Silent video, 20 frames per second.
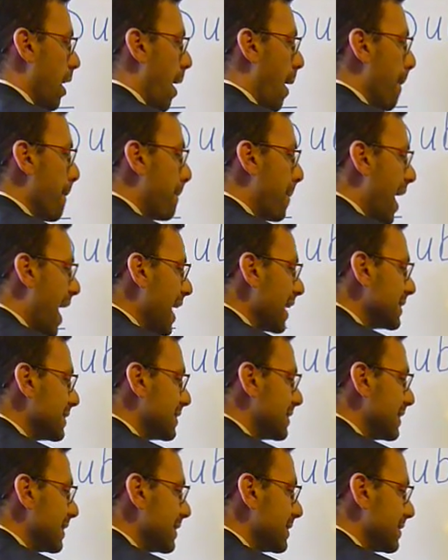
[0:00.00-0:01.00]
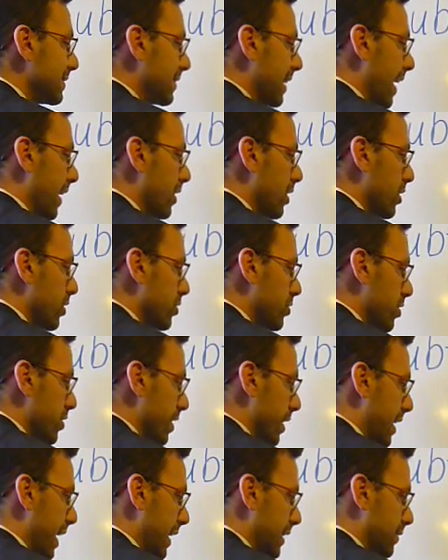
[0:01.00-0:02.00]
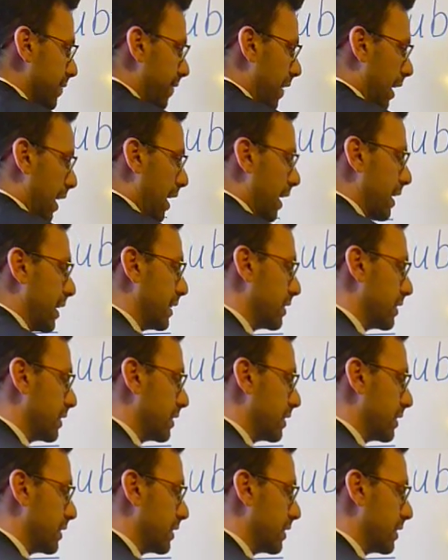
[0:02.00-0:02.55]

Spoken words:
And pass this 10 to the next fella,